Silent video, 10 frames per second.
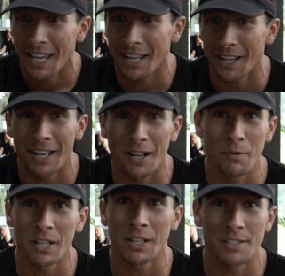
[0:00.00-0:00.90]
and I
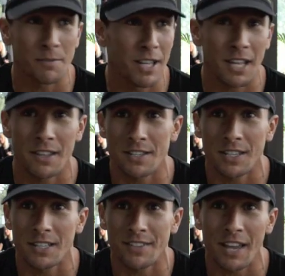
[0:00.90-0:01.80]
realise that many of these
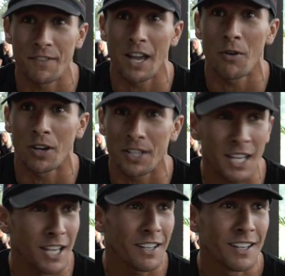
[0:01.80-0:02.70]
kids have no
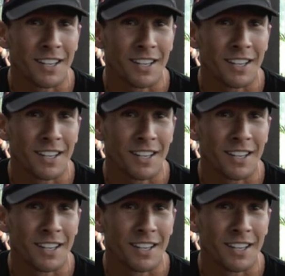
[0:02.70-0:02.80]
idea